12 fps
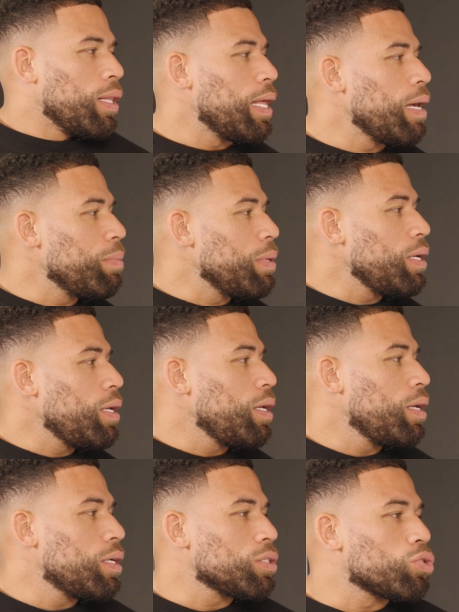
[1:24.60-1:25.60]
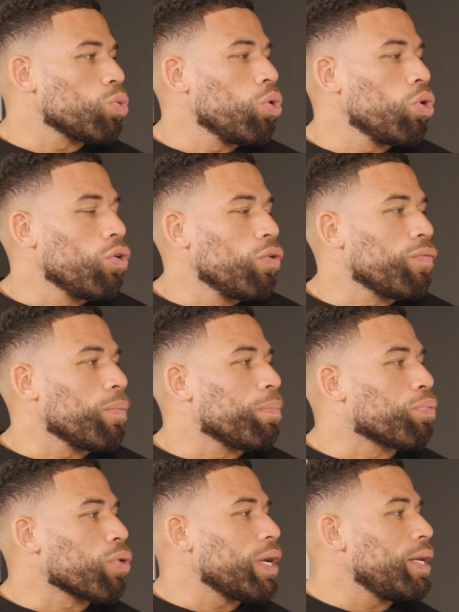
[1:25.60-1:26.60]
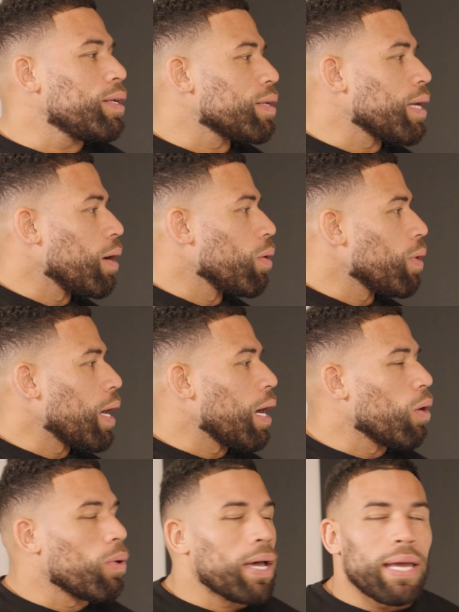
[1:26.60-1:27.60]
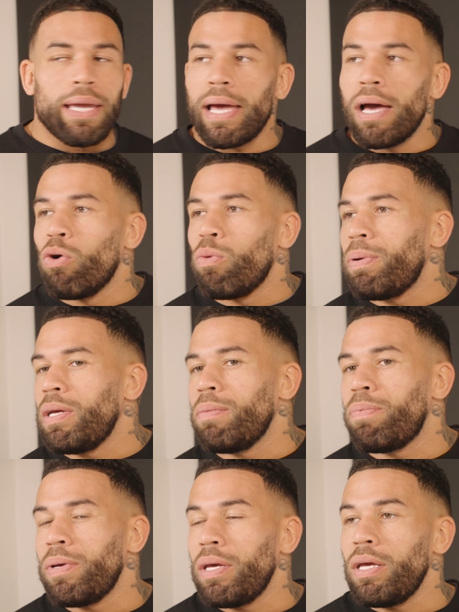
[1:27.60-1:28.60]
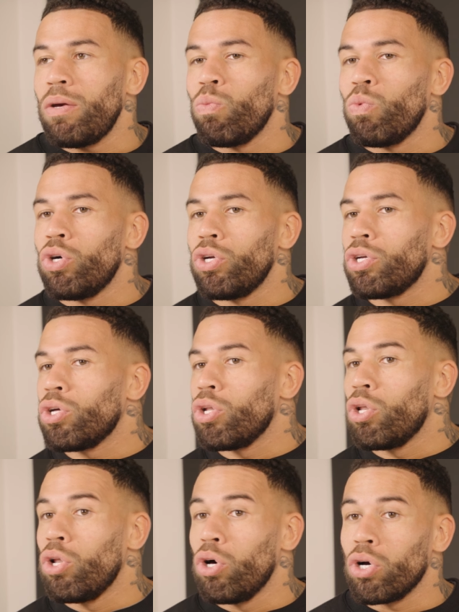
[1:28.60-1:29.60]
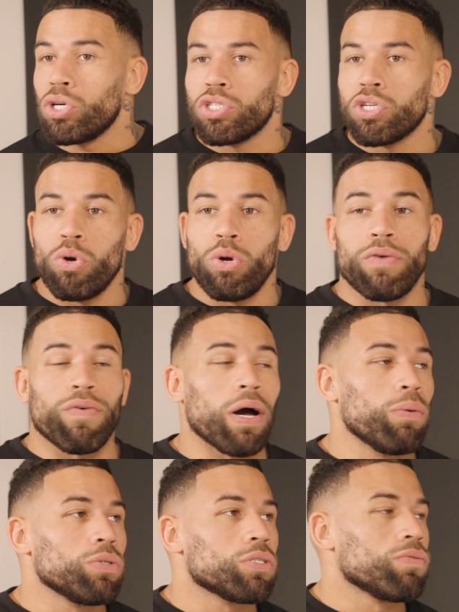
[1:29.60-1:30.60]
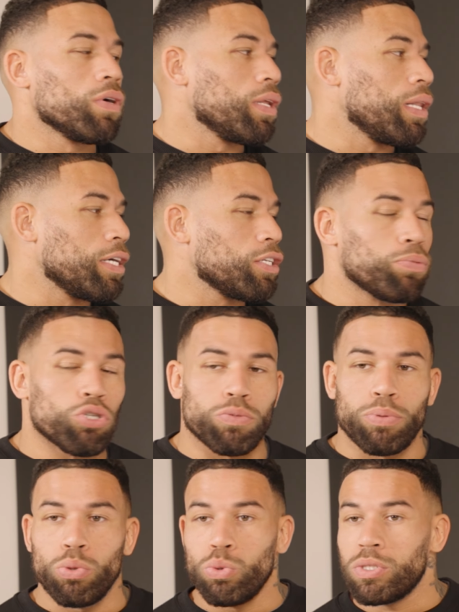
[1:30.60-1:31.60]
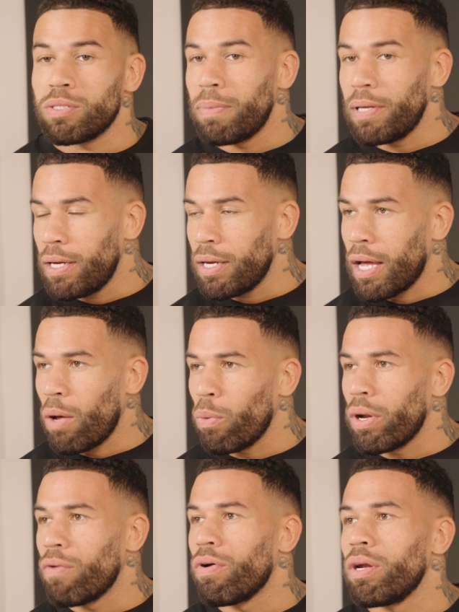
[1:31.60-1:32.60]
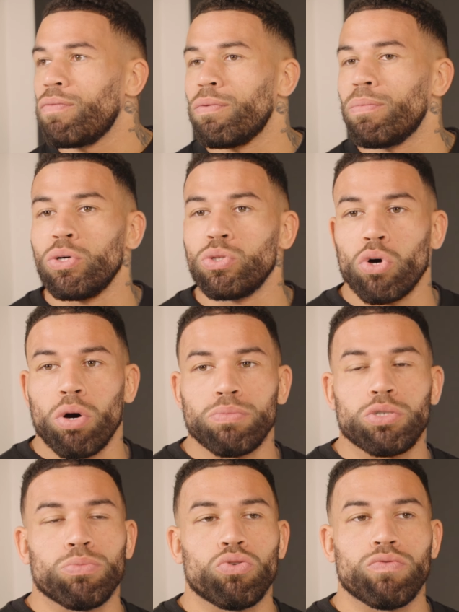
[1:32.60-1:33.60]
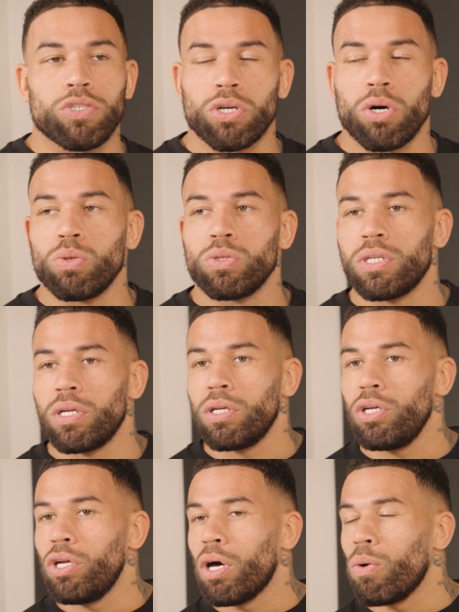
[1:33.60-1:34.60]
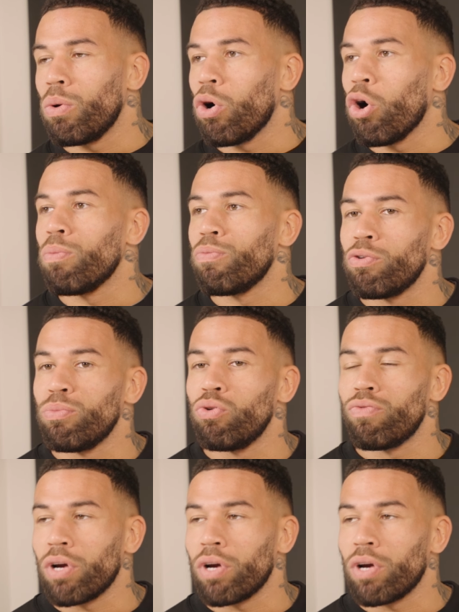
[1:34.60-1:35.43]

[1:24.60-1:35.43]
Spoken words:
let me sort of break down how a LPP would look. So if I was to run the legs push pull split, how would I run it for most optimal results and, you know, optimal